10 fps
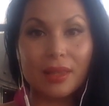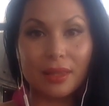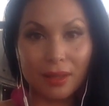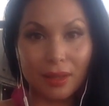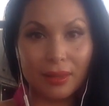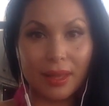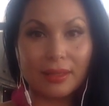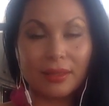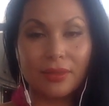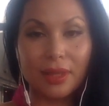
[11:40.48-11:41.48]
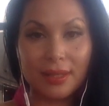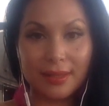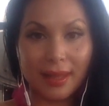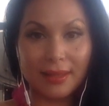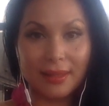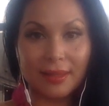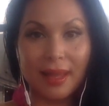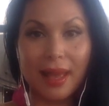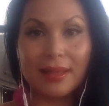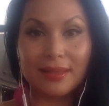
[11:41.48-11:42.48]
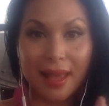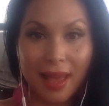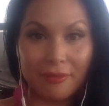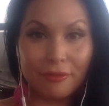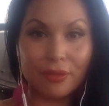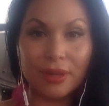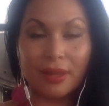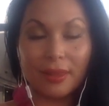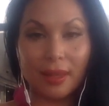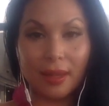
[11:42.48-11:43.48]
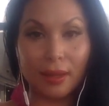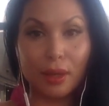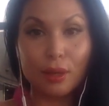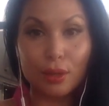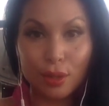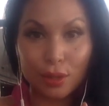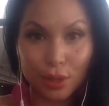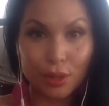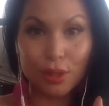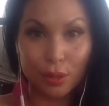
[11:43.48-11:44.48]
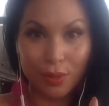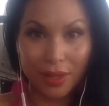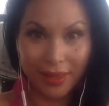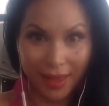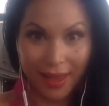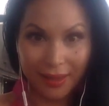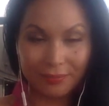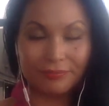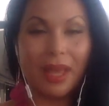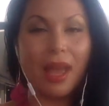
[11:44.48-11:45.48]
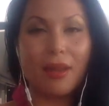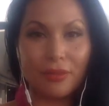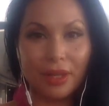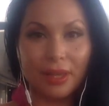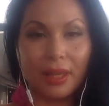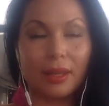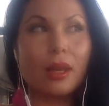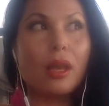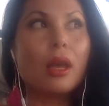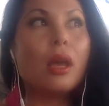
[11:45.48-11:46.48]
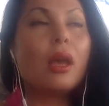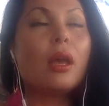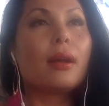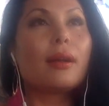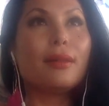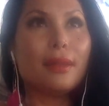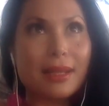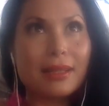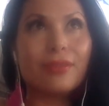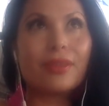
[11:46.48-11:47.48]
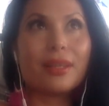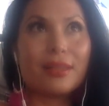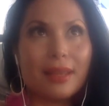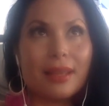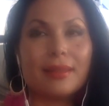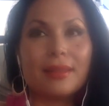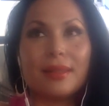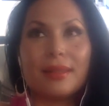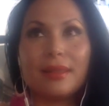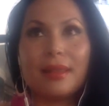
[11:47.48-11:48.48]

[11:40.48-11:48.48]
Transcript: The collective consensus has everything to do with that. Everything. Collective consensus.